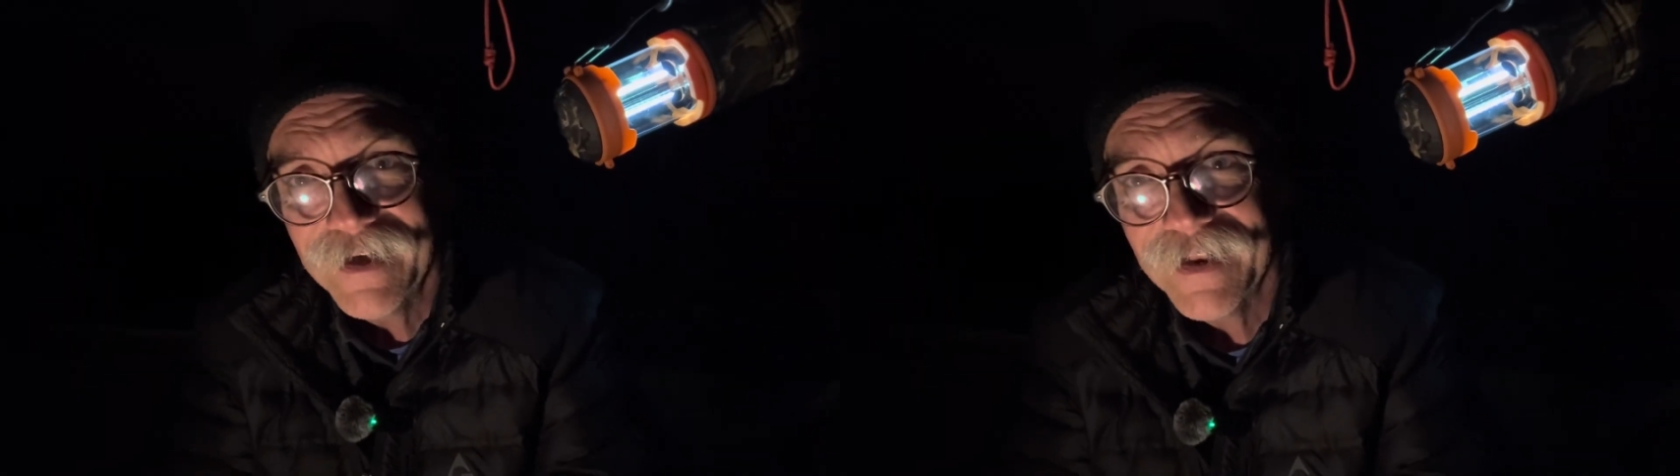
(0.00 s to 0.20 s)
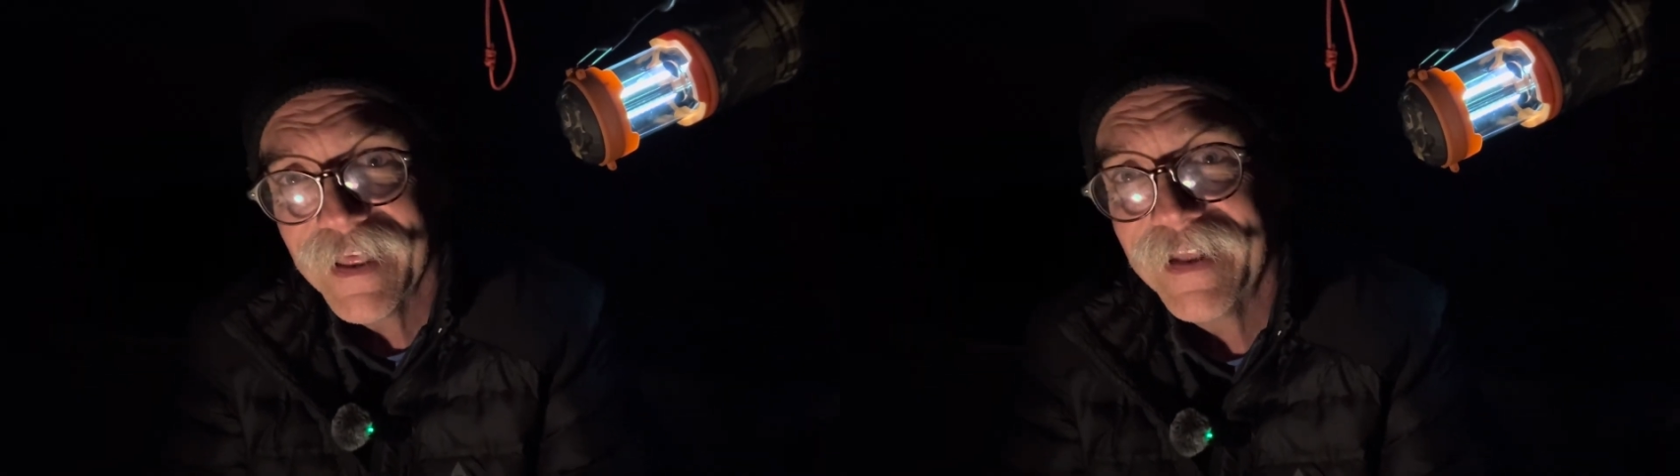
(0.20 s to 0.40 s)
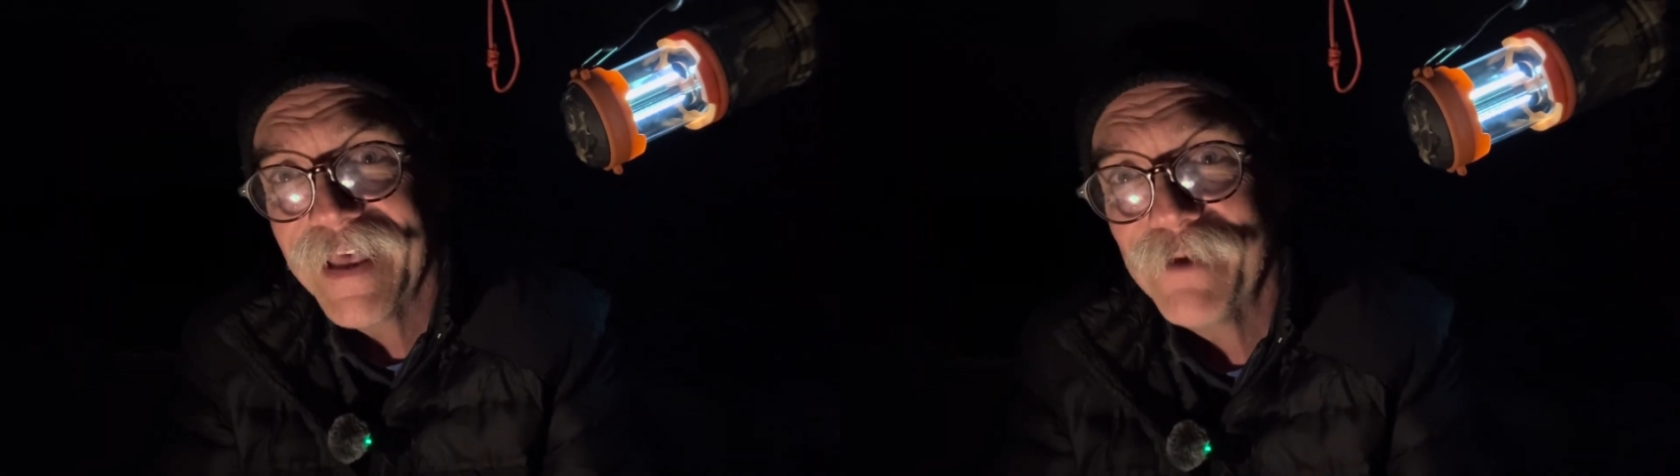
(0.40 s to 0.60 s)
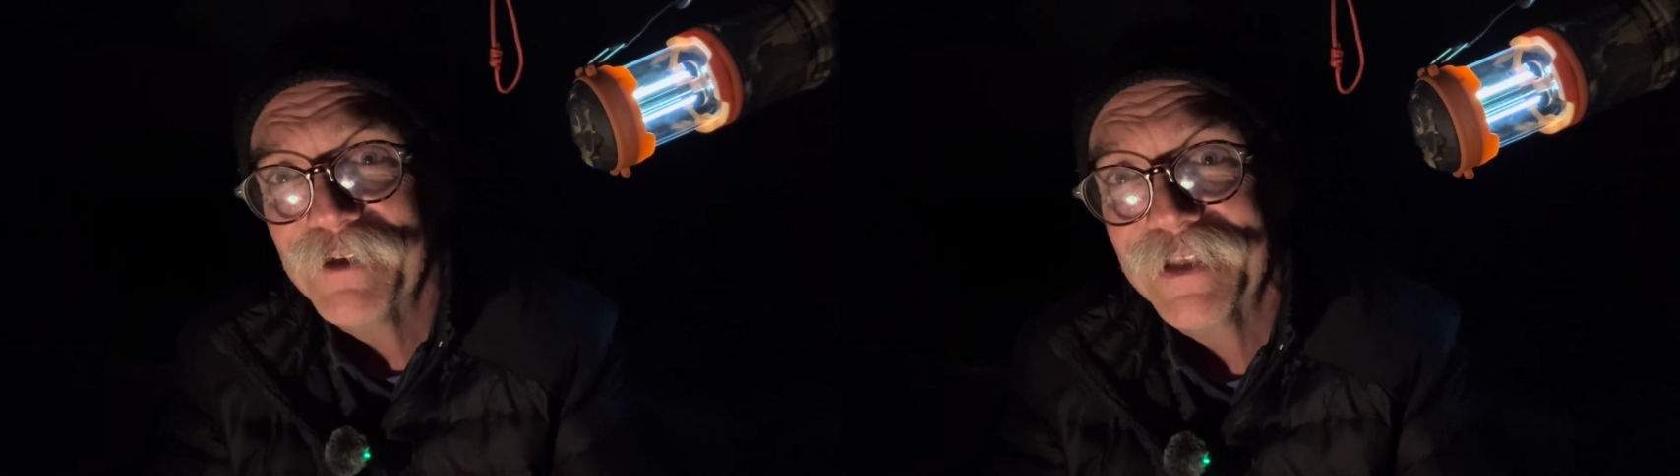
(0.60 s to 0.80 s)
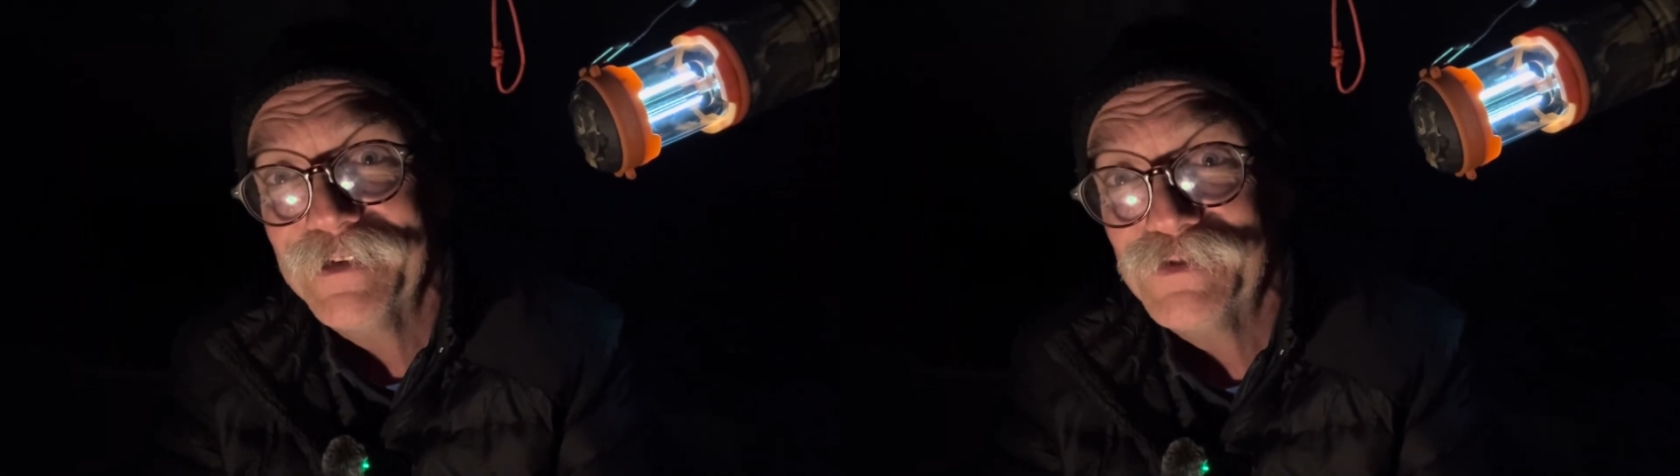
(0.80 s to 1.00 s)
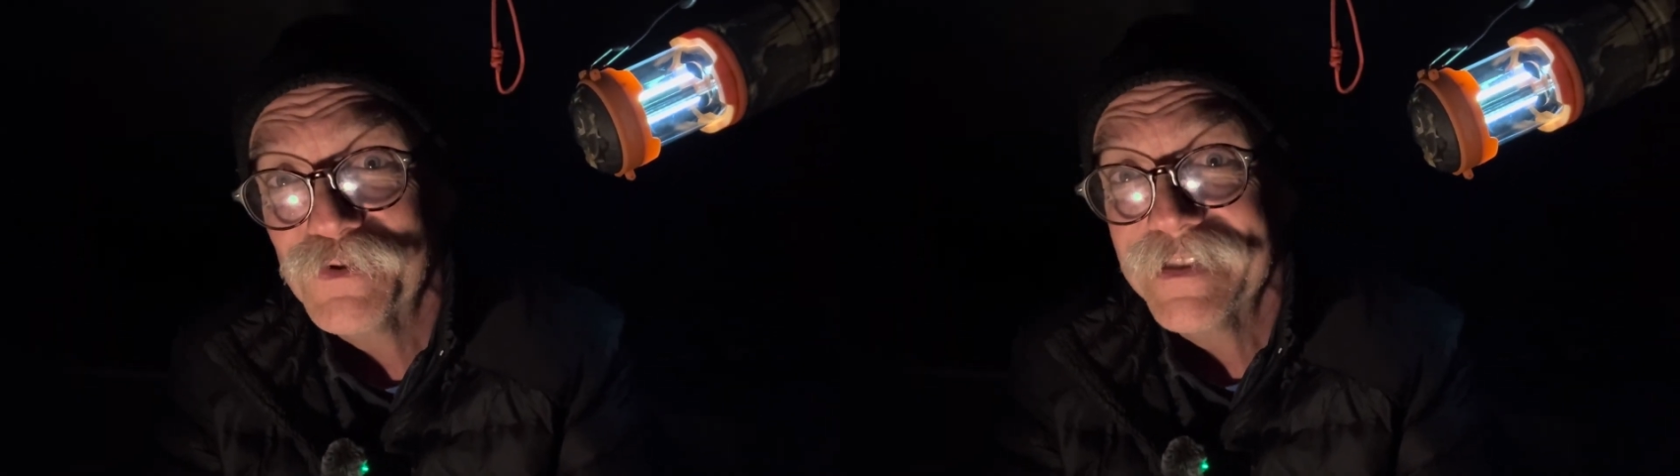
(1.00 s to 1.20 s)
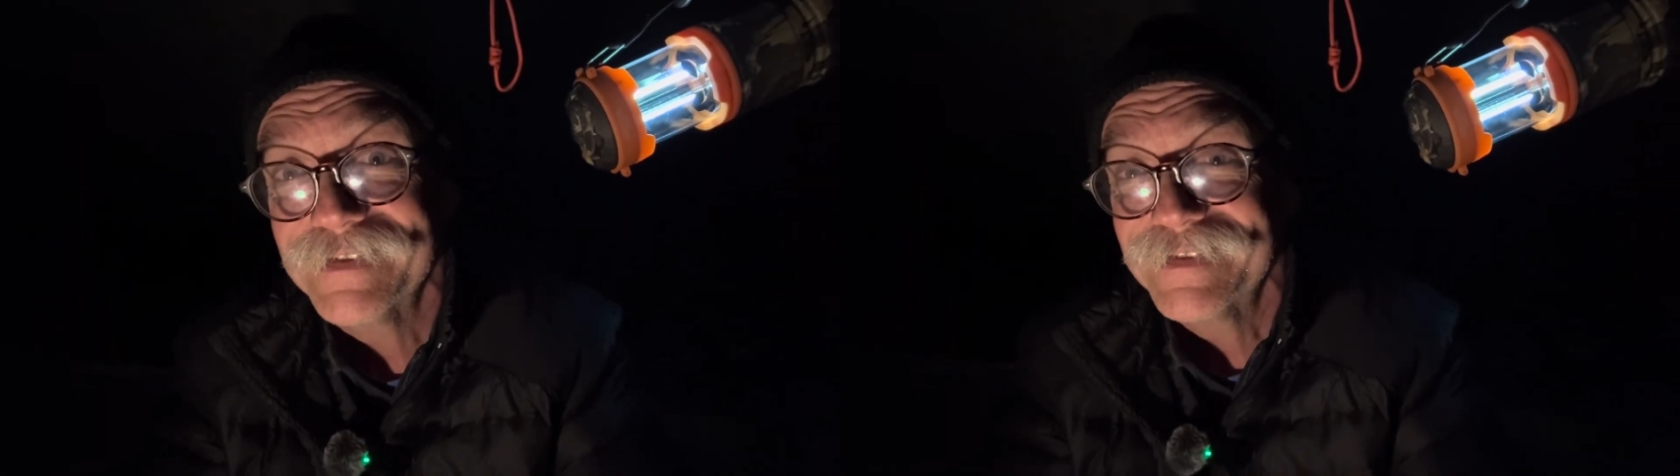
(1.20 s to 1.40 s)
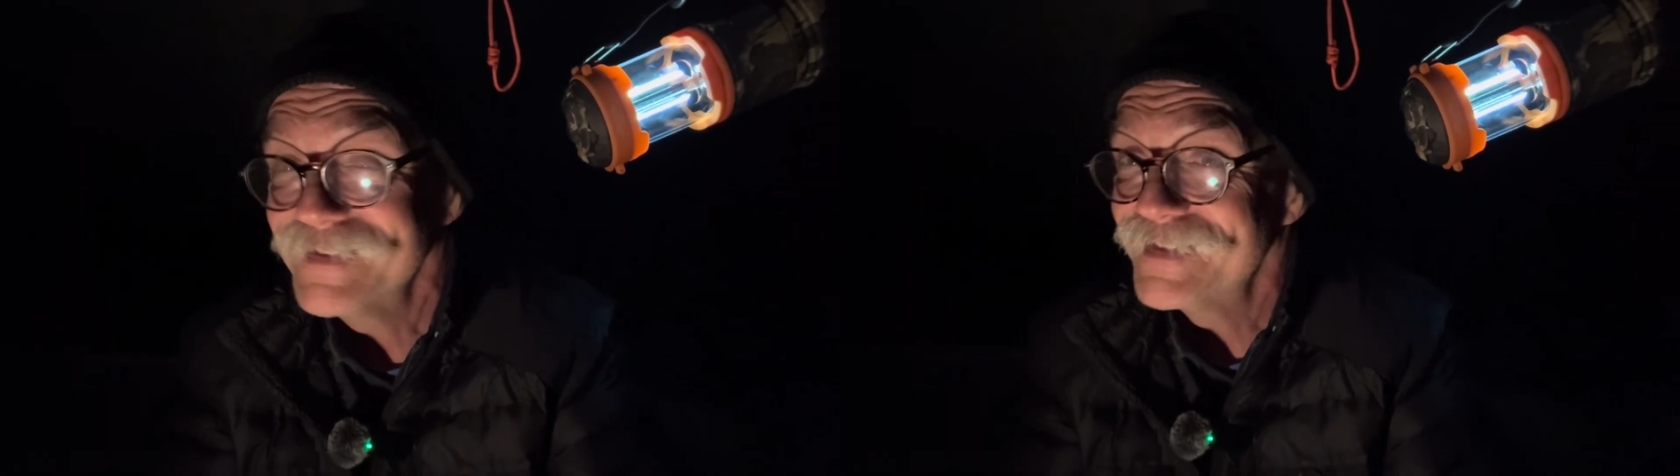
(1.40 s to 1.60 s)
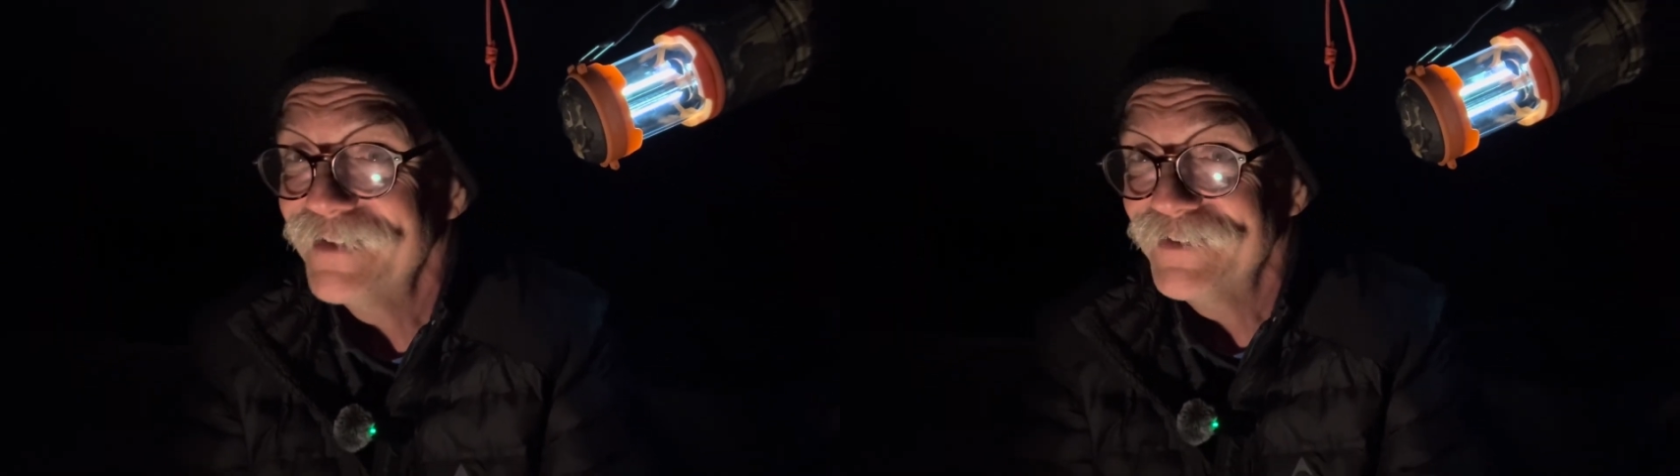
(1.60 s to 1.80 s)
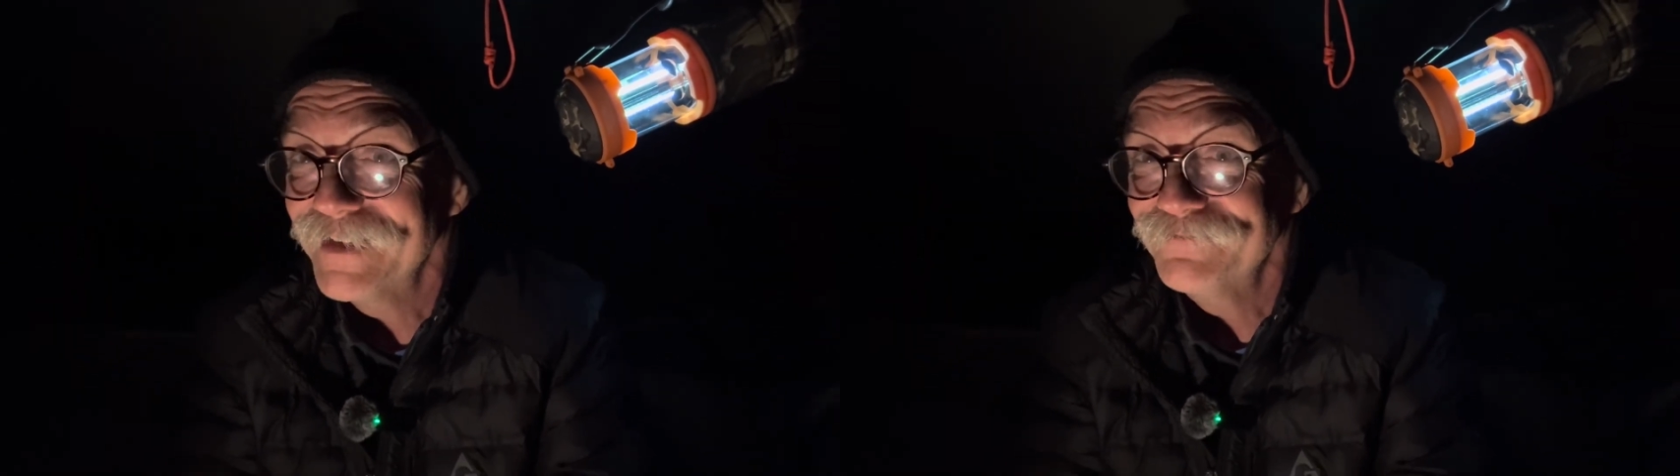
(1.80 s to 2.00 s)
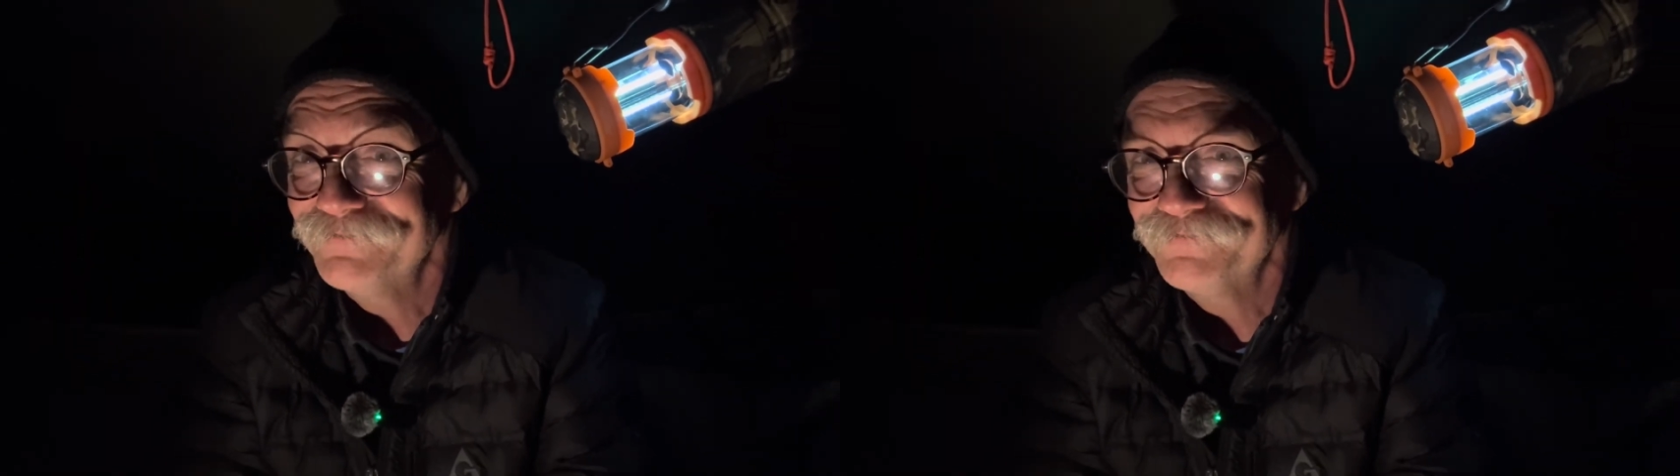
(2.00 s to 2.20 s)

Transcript: lay in a hammock and enjoy this evening.